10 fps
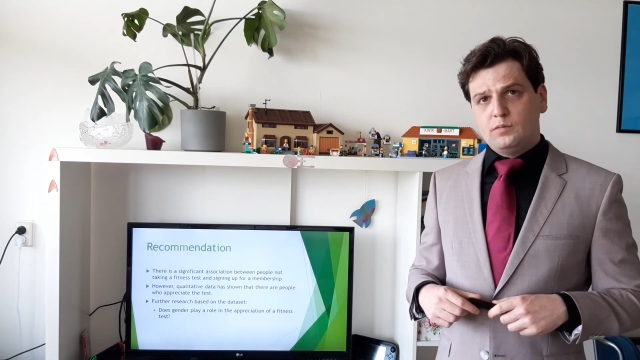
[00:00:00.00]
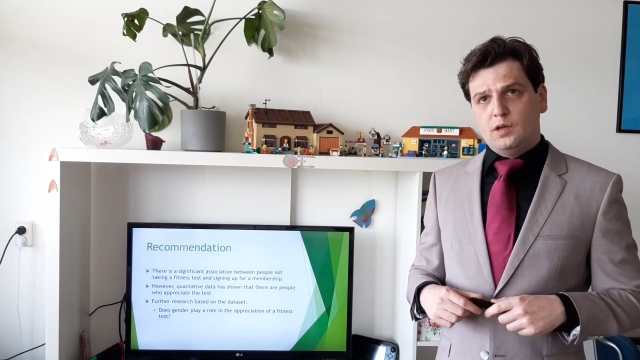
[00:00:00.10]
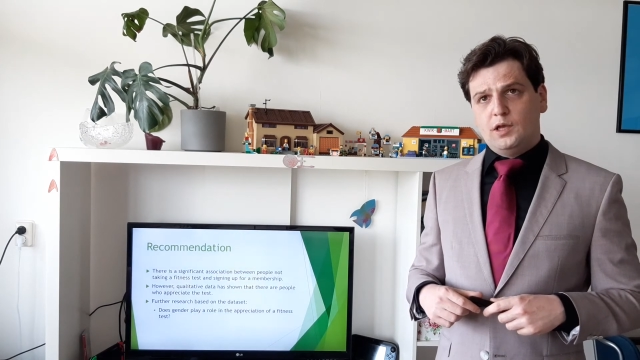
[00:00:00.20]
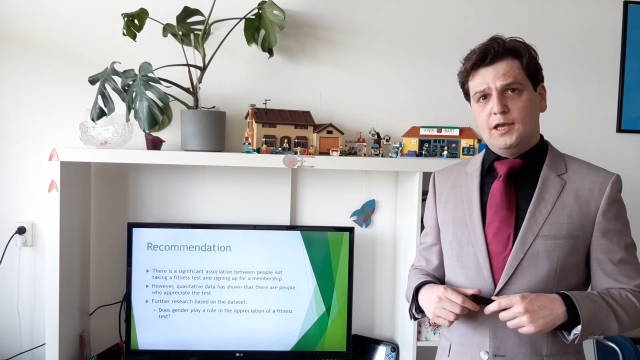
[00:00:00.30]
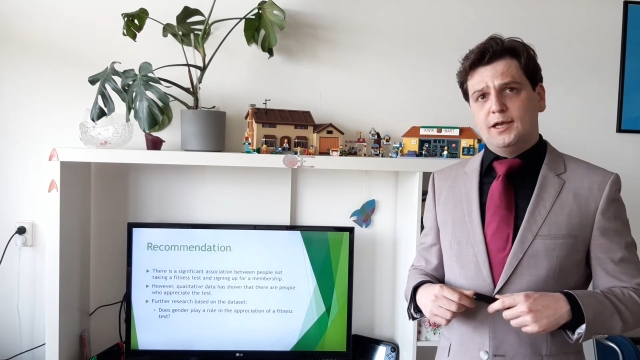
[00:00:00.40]

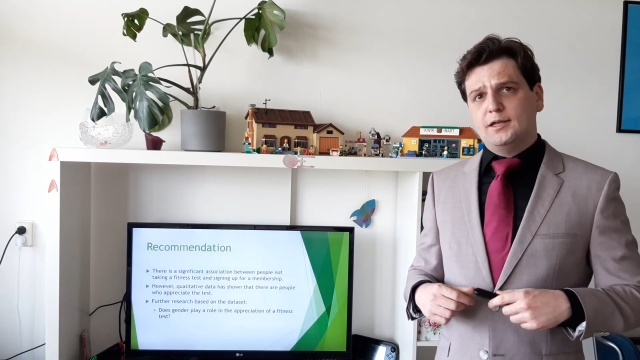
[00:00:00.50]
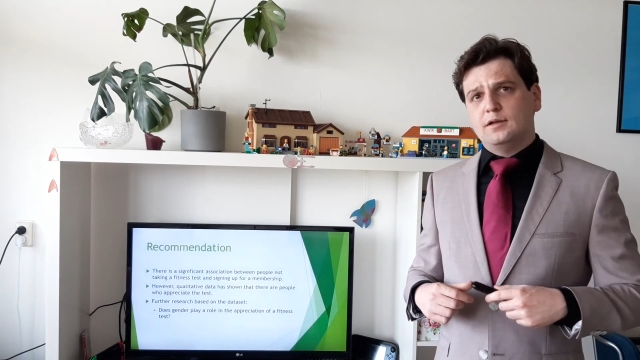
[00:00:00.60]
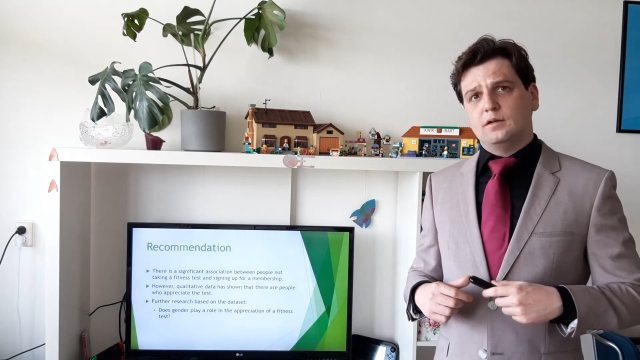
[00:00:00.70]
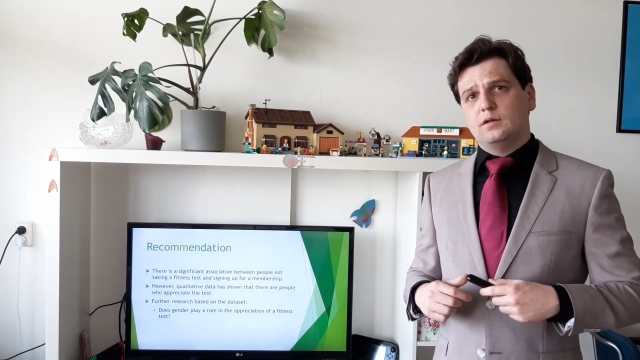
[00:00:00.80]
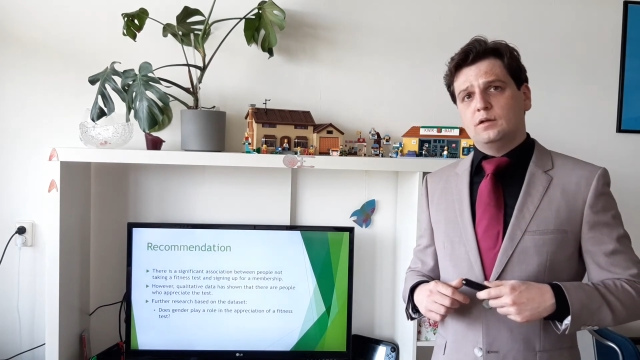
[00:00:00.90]

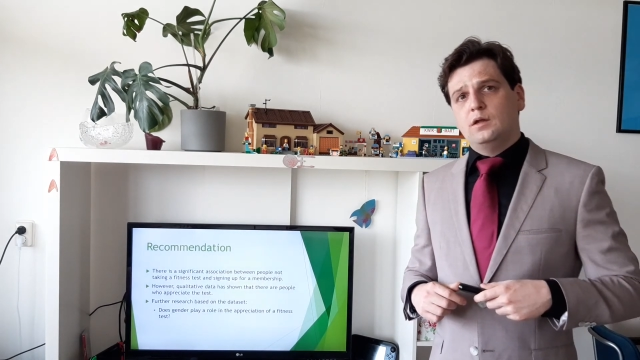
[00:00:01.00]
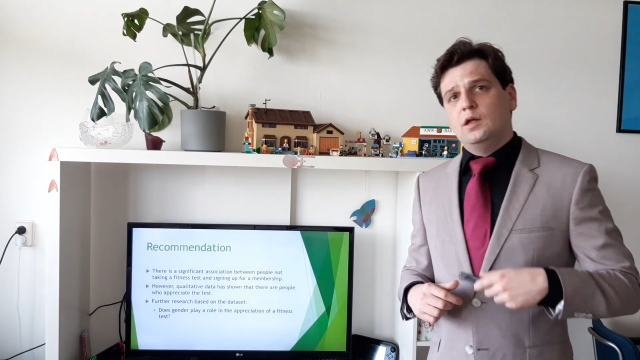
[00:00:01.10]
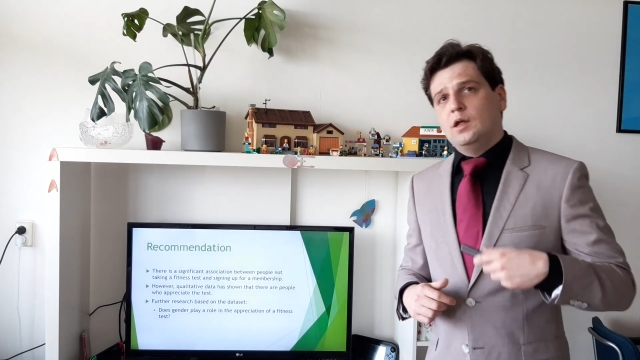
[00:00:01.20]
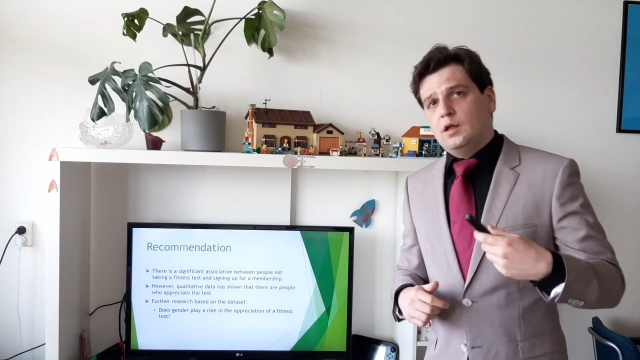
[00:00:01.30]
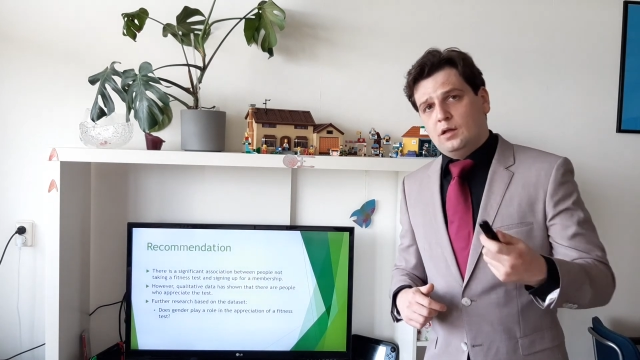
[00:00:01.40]
And
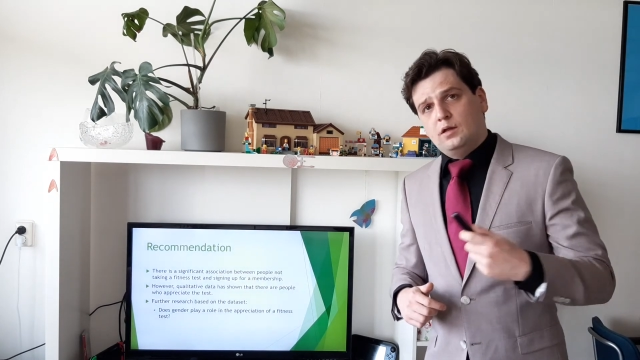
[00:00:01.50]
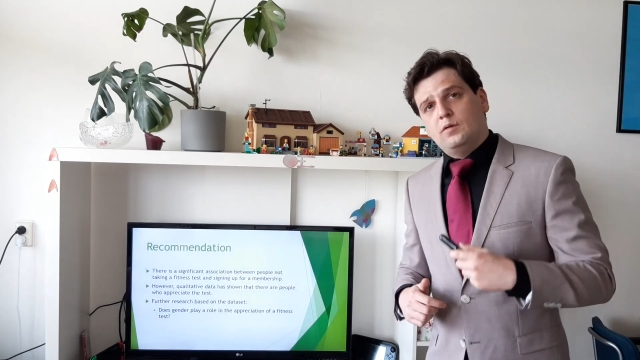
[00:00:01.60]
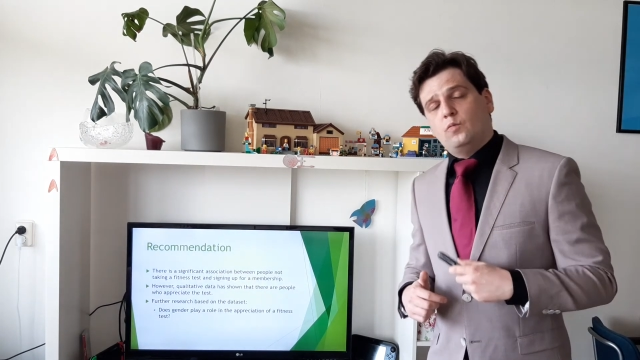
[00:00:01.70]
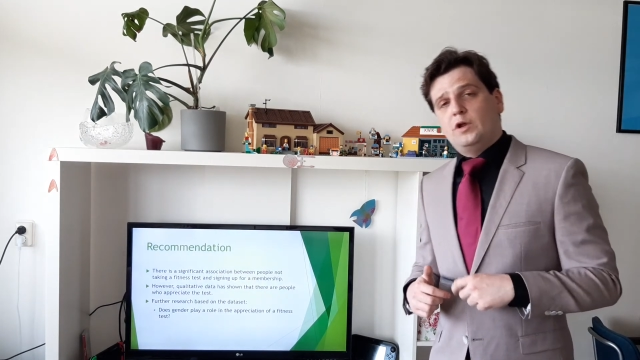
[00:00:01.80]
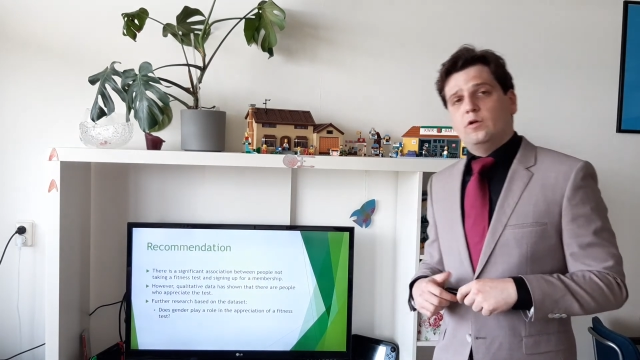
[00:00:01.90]

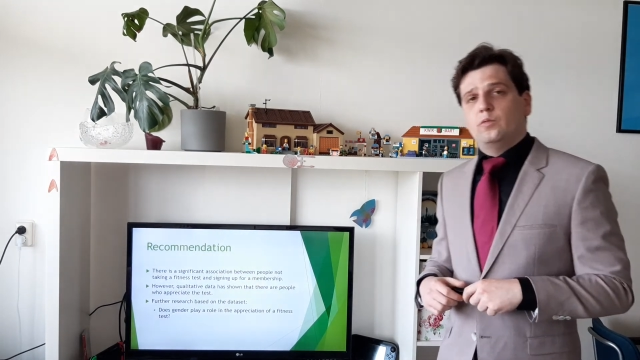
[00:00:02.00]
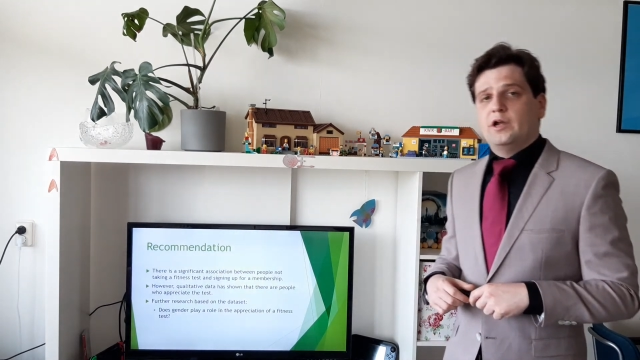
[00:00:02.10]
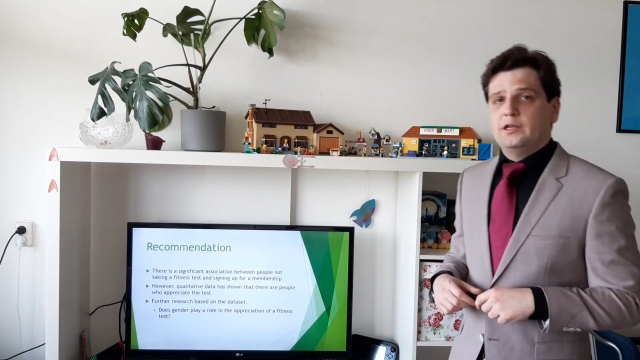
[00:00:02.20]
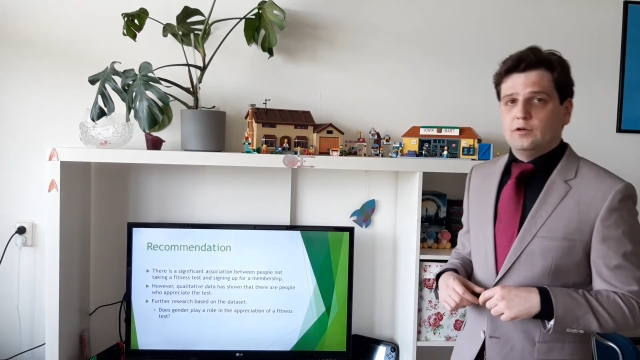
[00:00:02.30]
we already,